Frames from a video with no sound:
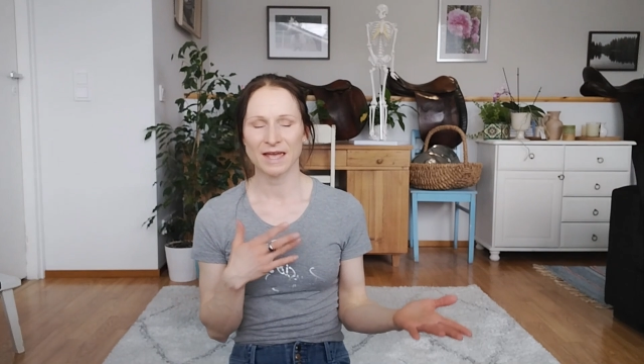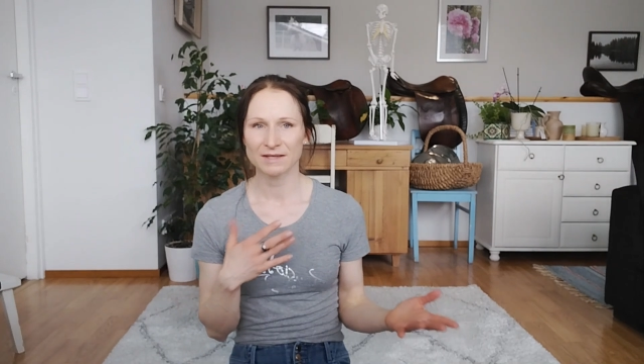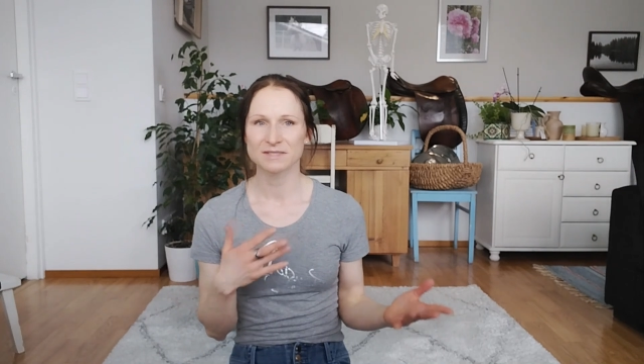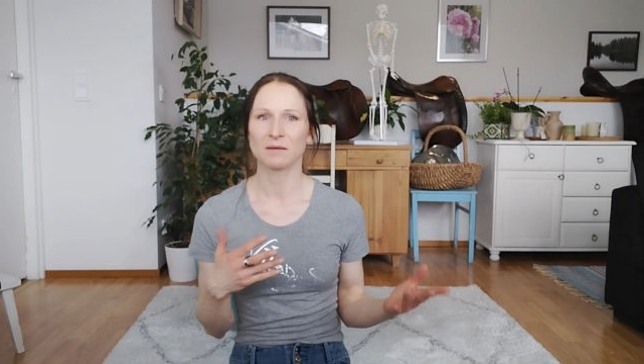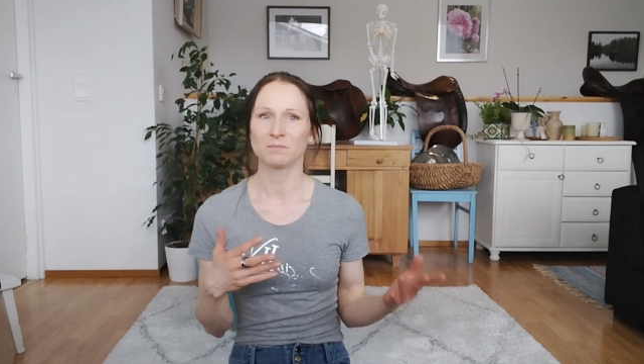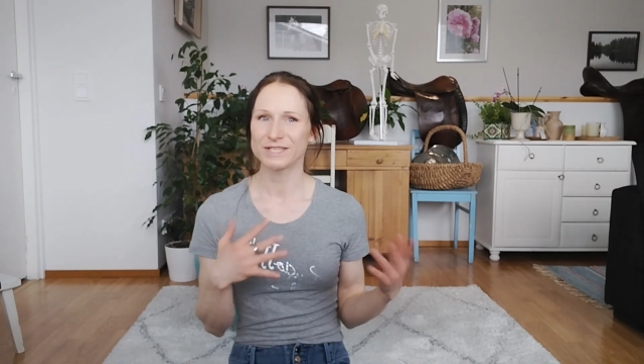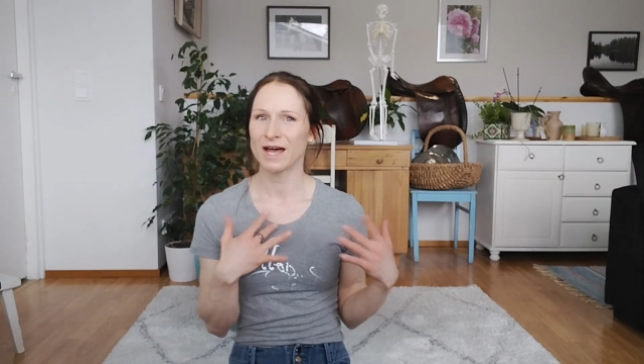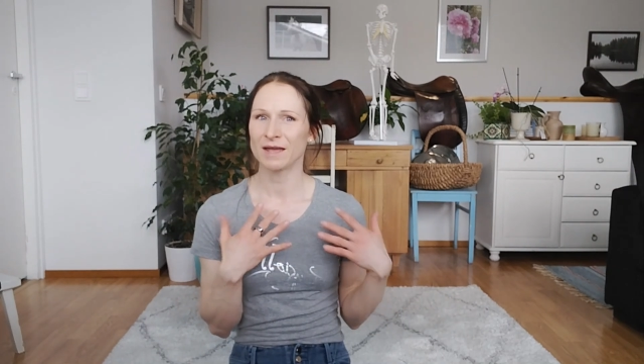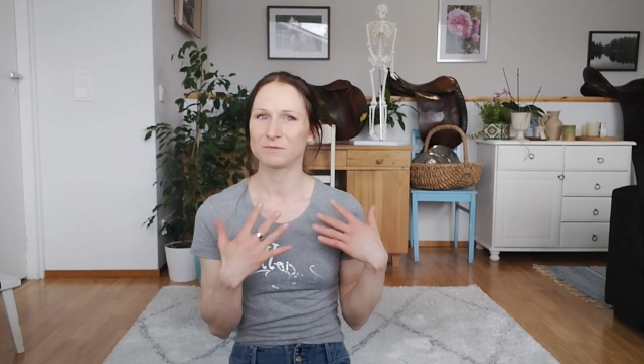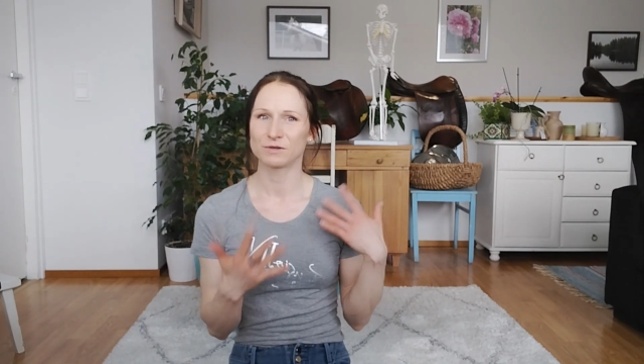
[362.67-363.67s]
take some
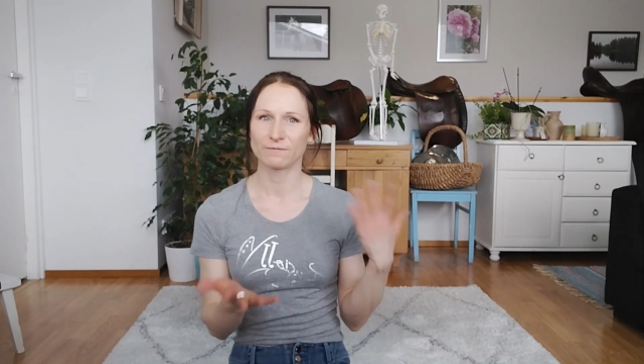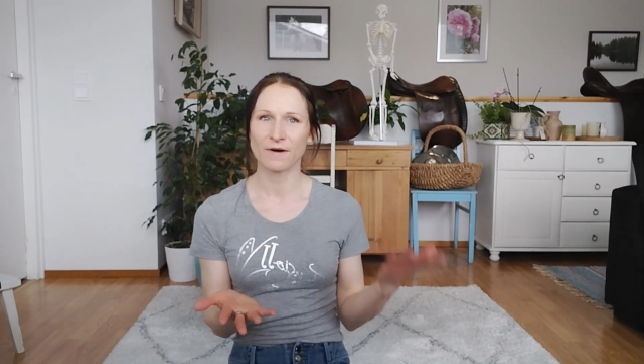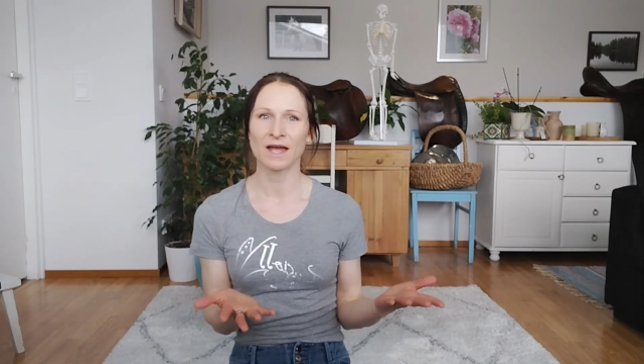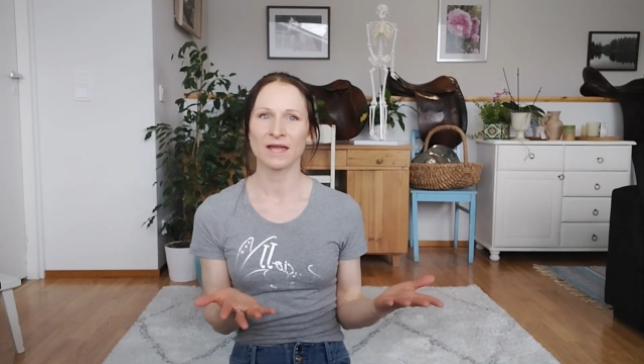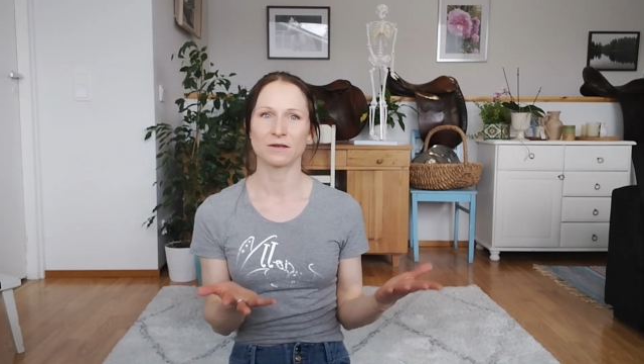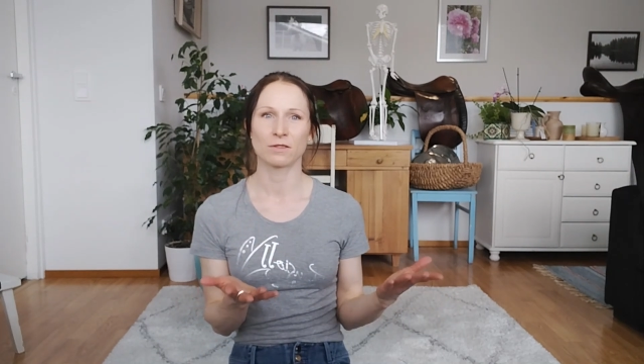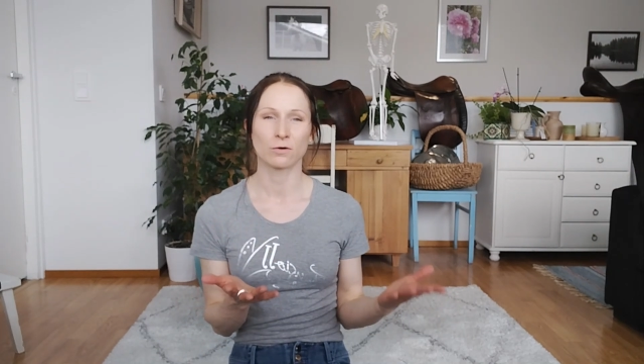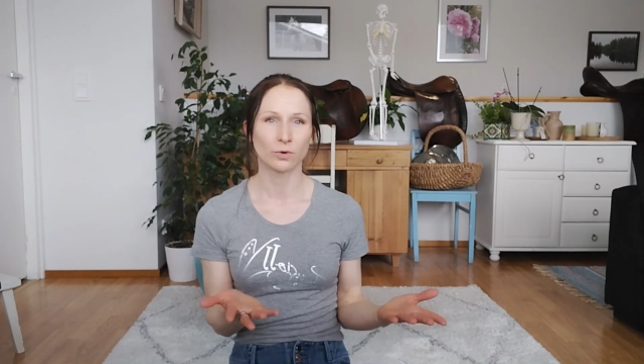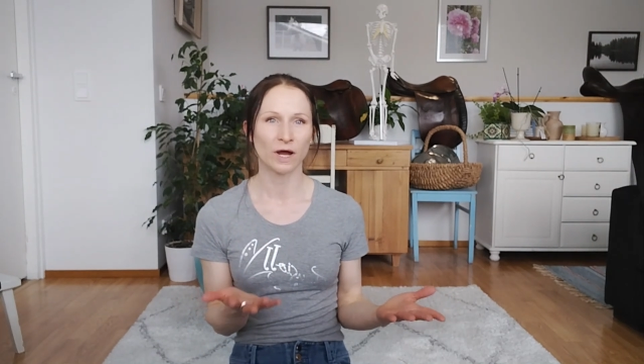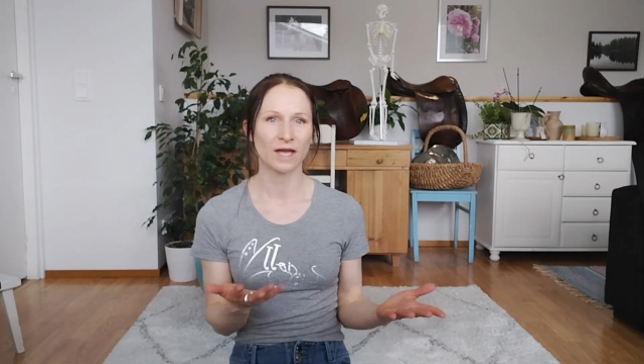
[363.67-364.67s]
time to find
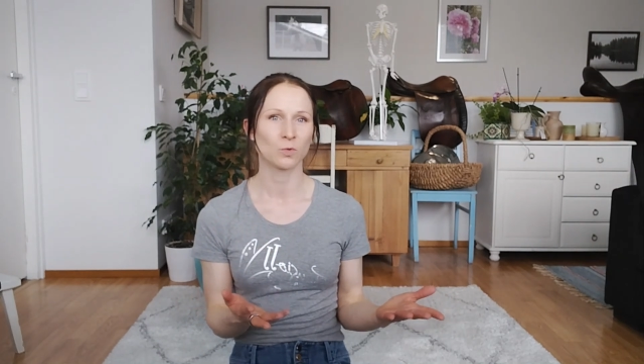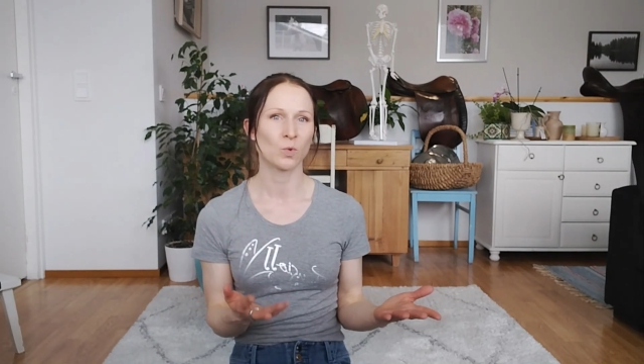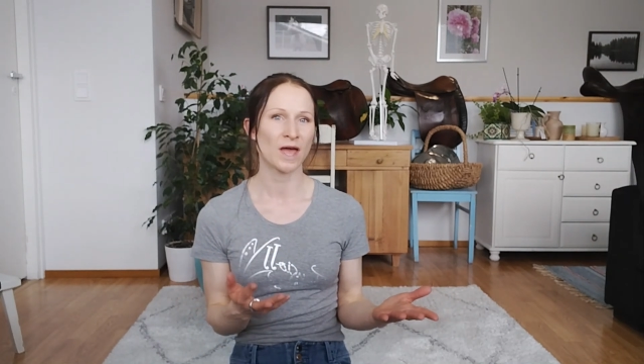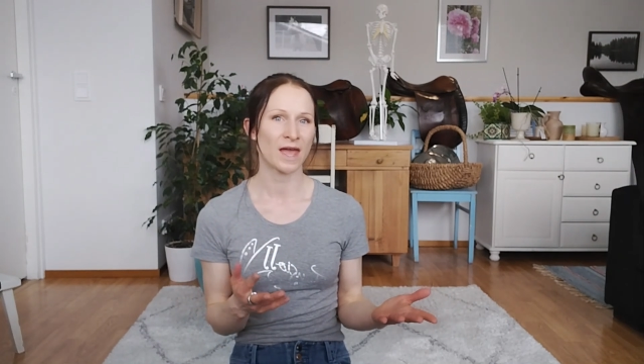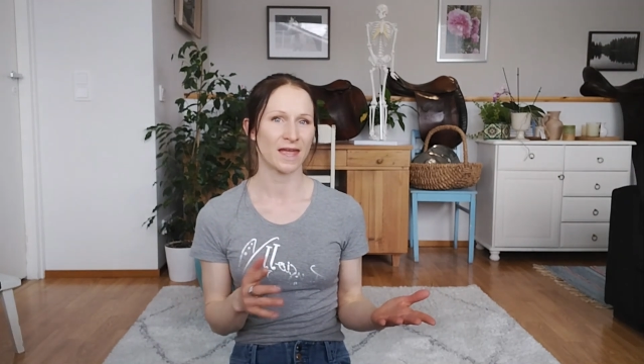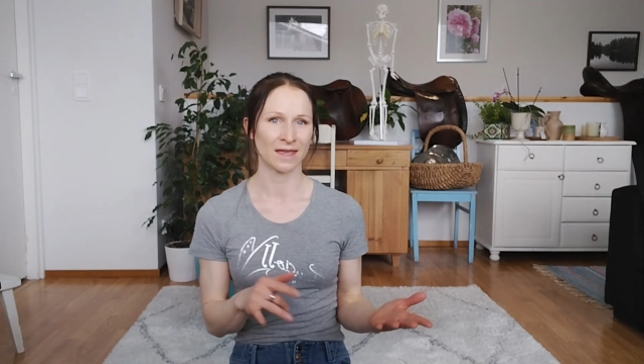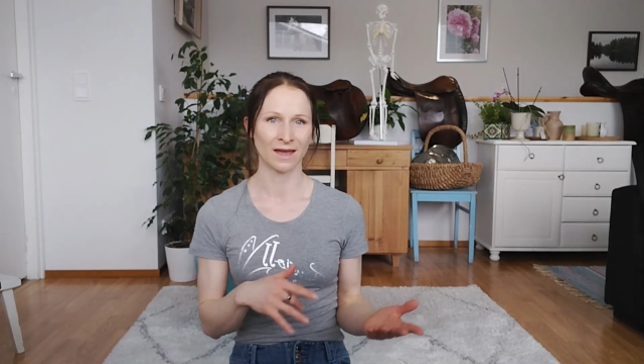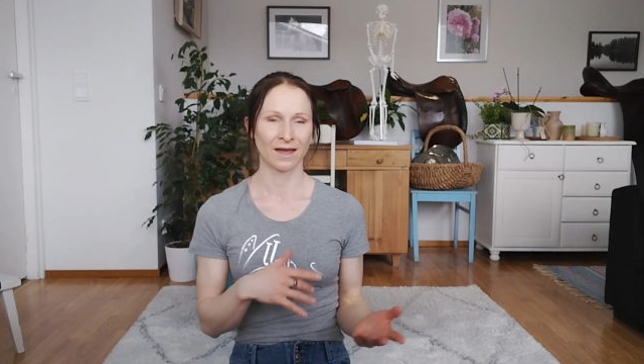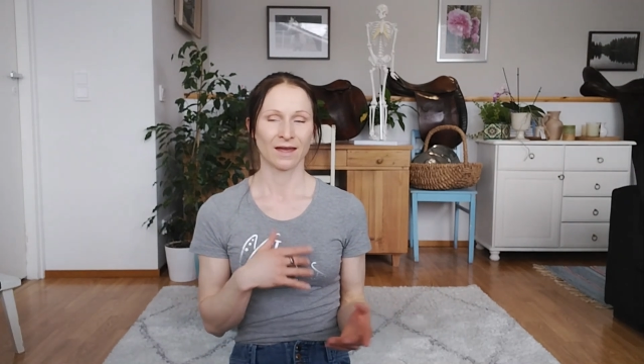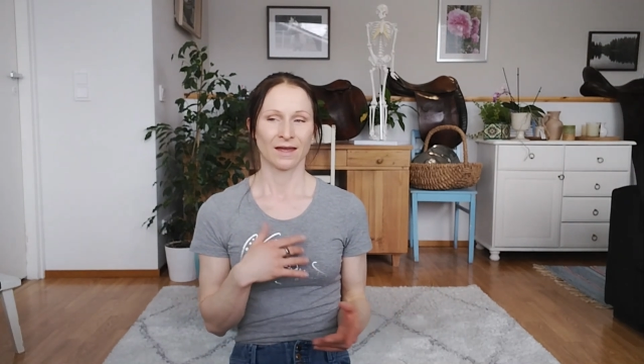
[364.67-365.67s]
the right way